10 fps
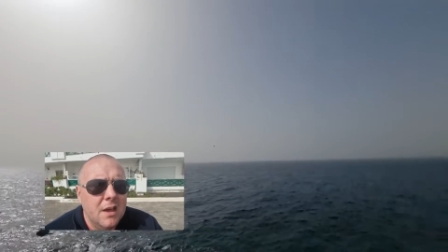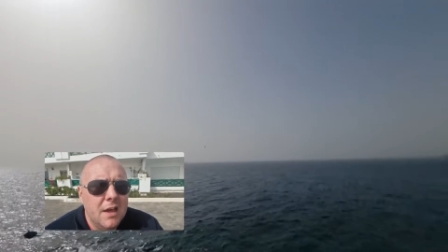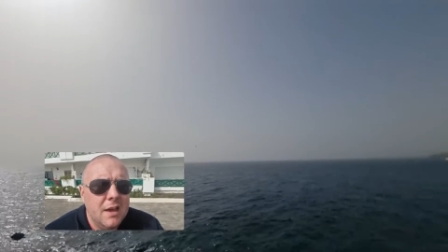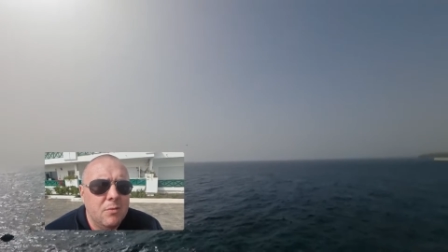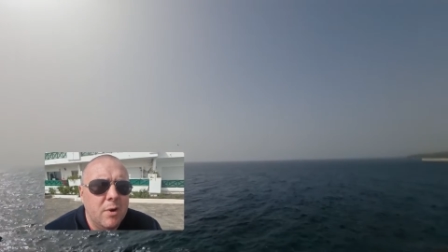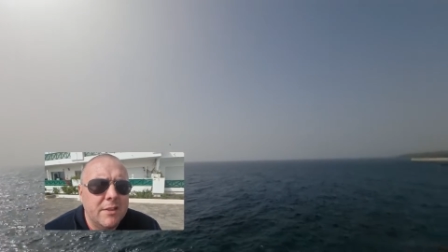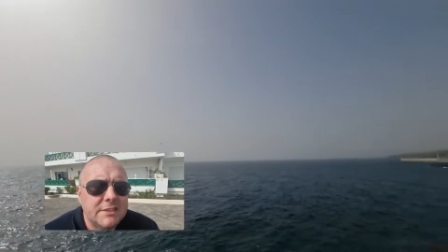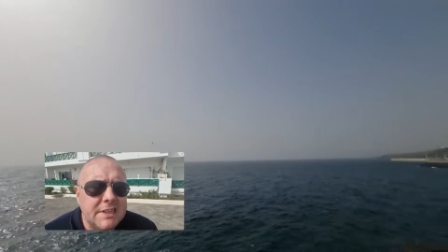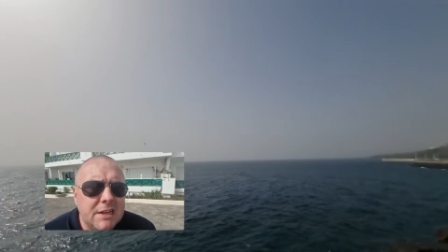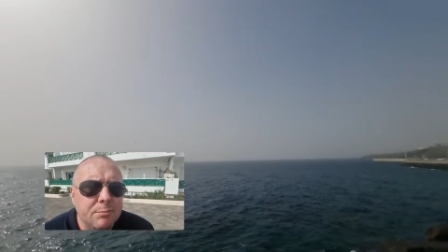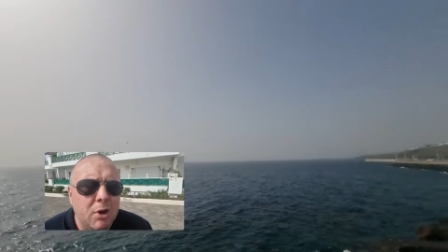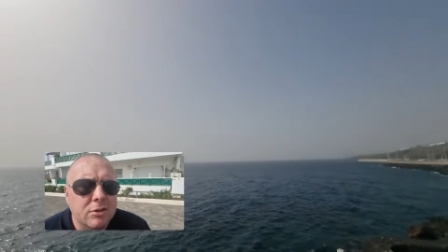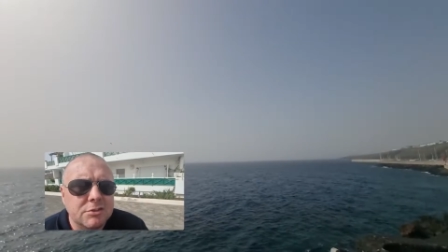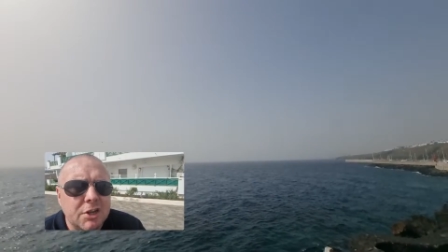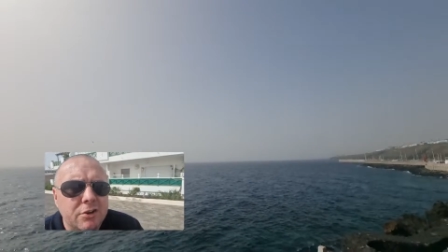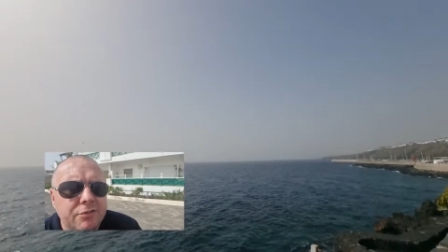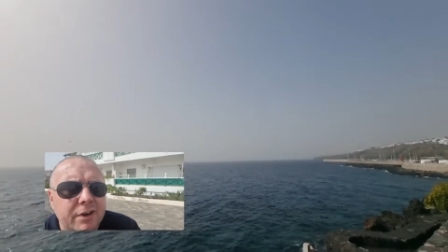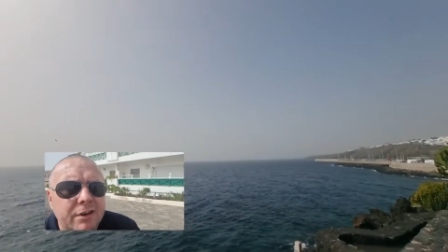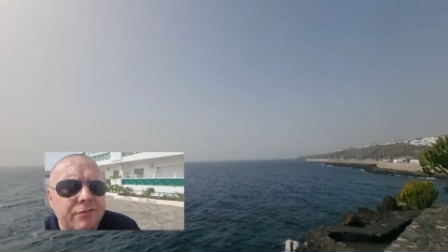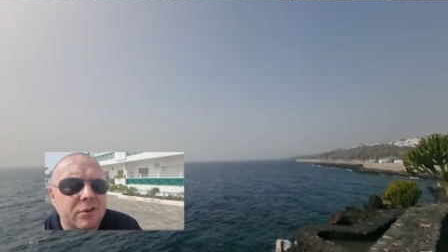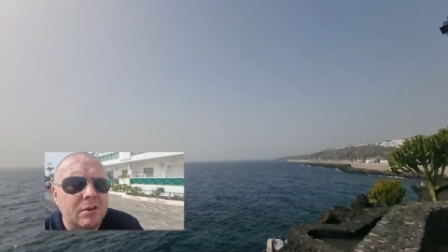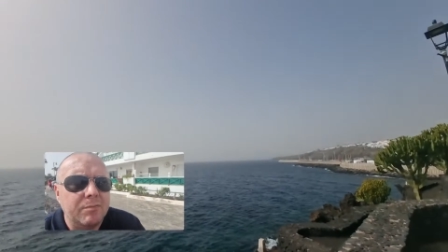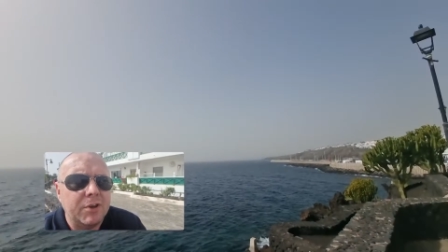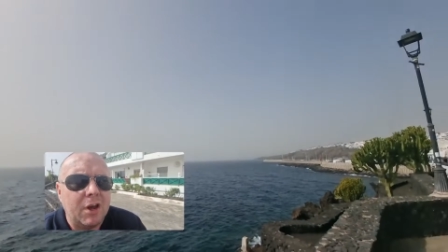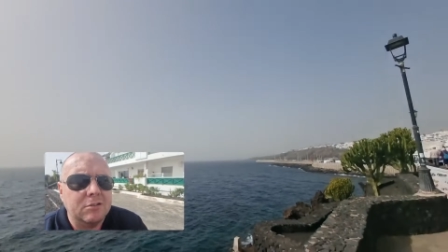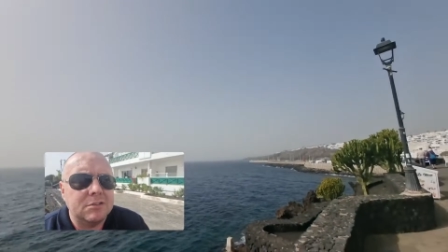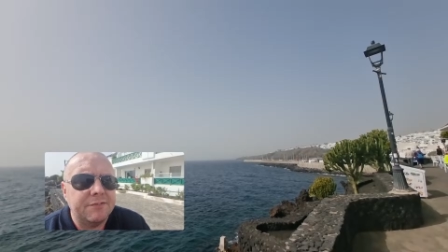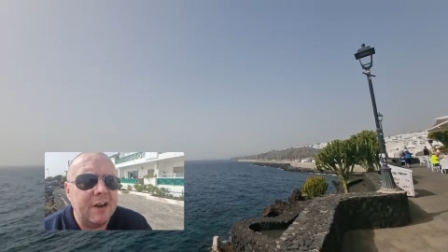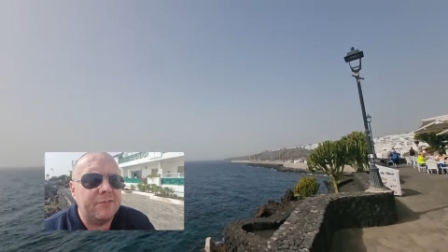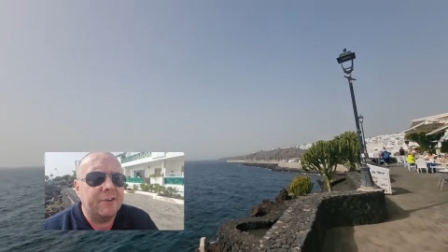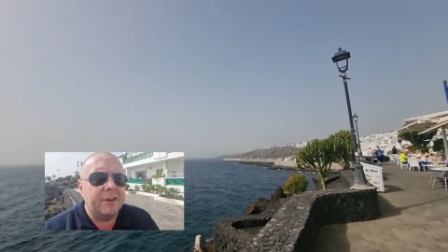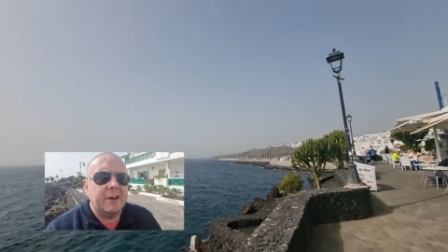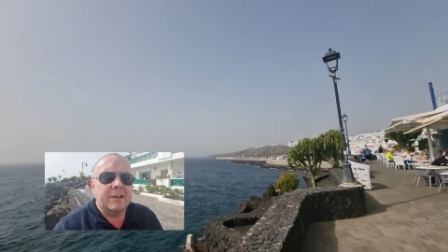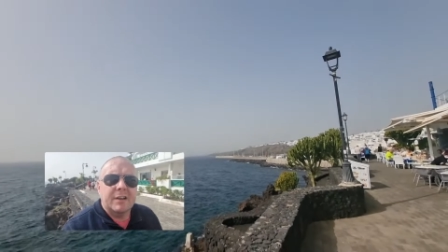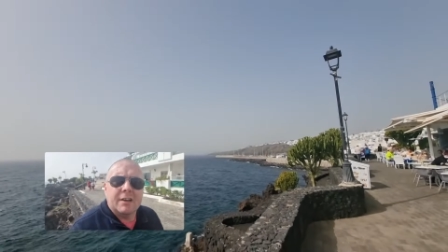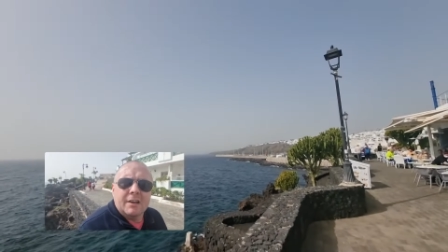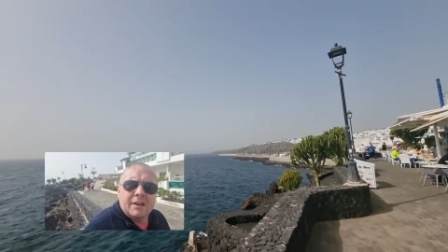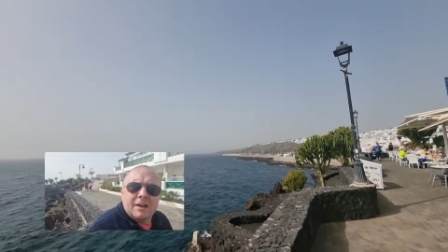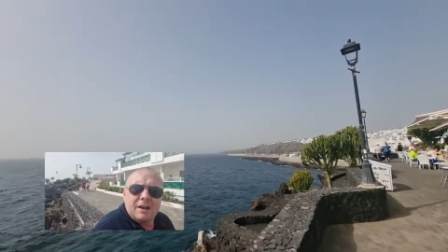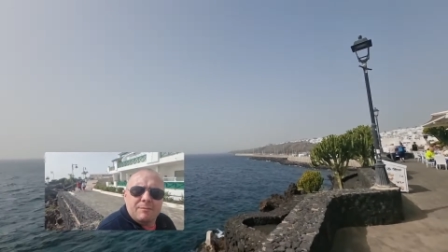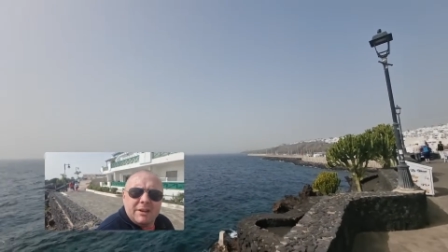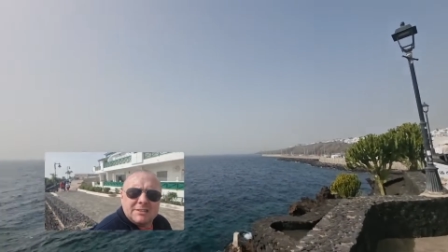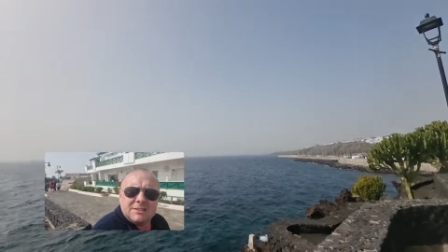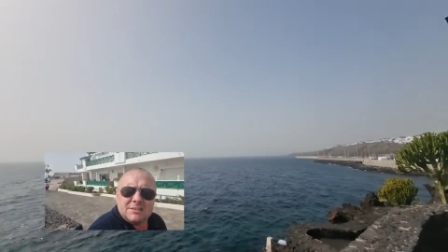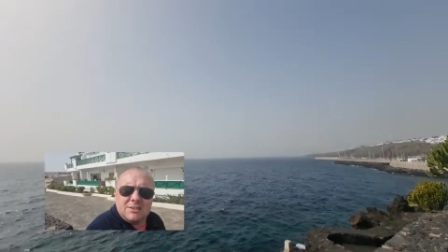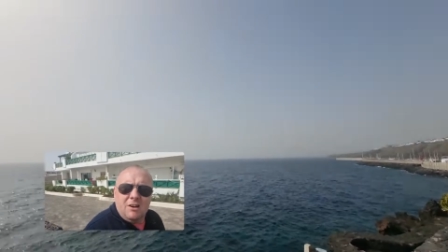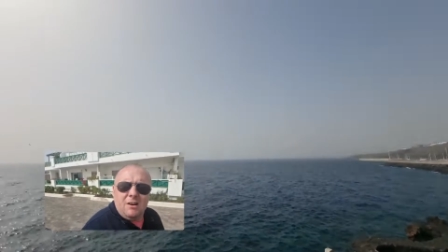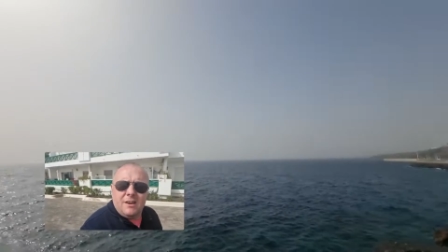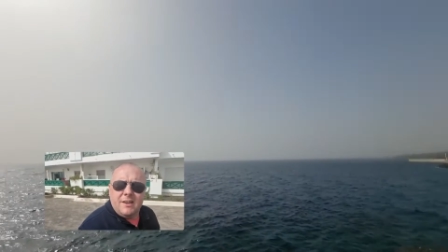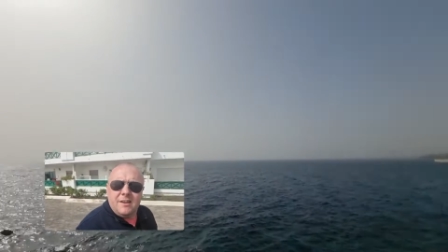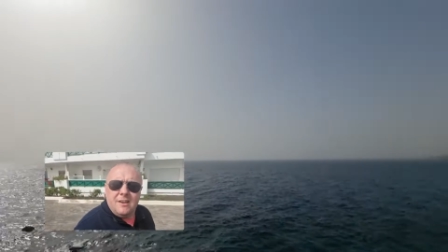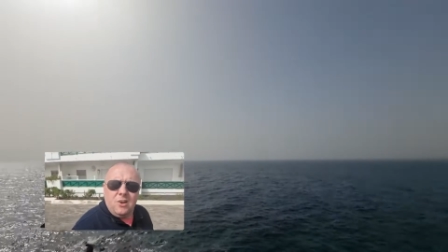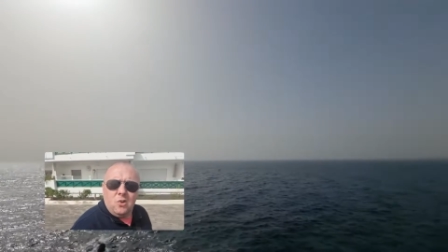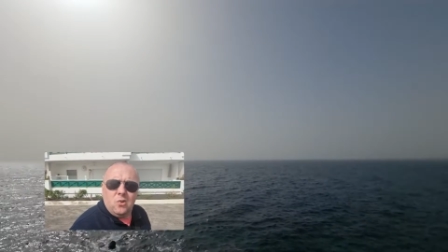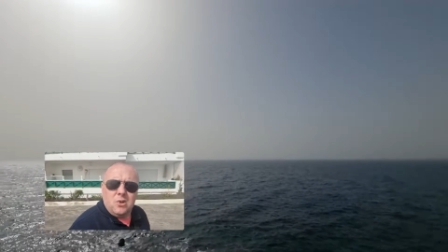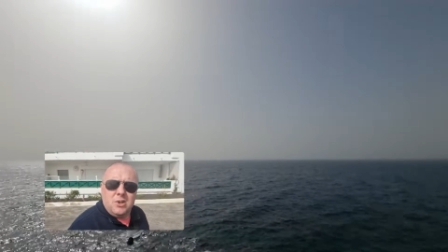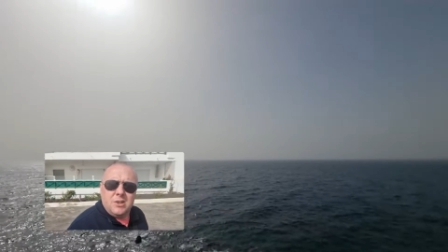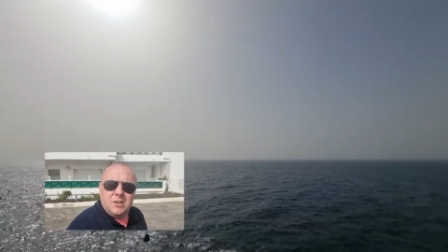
uh, where the sand blows over from the coast of Africa and makes the sky look